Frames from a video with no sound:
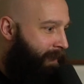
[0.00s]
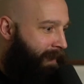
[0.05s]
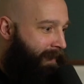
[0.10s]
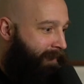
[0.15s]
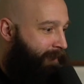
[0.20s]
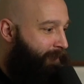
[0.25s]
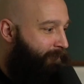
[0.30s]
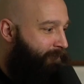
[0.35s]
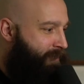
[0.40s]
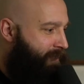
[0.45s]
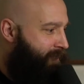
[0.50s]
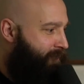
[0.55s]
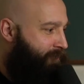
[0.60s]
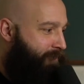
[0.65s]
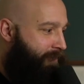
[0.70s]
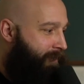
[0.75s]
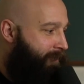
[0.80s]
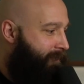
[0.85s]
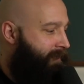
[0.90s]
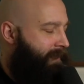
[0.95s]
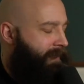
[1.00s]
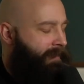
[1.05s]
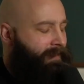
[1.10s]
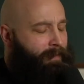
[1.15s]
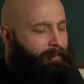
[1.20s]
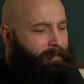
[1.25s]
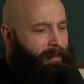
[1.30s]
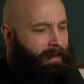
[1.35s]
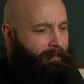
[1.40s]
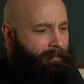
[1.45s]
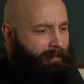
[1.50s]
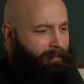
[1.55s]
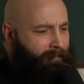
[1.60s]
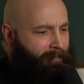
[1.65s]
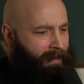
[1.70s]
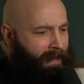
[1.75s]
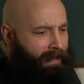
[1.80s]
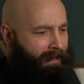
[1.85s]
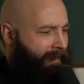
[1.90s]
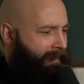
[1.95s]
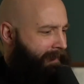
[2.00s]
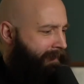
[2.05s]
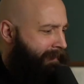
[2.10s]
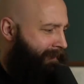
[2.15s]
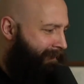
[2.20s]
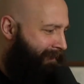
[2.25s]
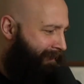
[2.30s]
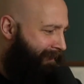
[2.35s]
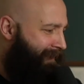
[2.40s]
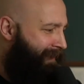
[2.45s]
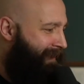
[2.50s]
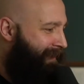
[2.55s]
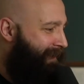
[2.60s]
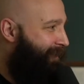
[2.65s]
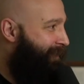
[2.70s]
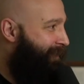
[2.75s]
where you just dropped like the Birmingham Ballet and like,